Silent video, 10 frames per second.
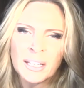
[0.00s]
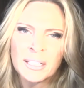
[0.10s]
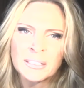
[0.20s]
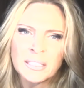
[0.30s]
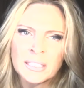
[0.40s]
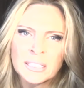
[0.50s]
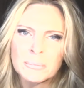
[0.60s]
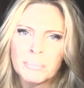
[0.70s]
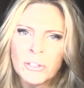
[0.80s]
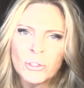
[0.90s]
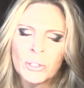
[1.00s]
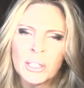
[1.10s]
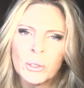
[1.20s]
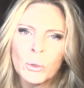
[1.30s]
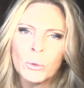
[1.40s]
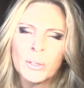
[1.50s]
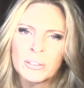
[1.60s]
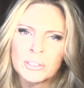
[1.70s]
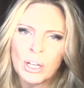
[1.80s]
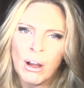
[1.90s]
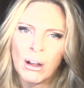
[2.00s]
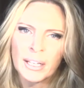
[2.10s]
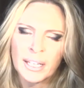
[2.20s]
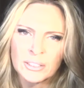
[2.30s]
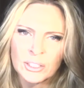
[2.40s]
and especially who they're talking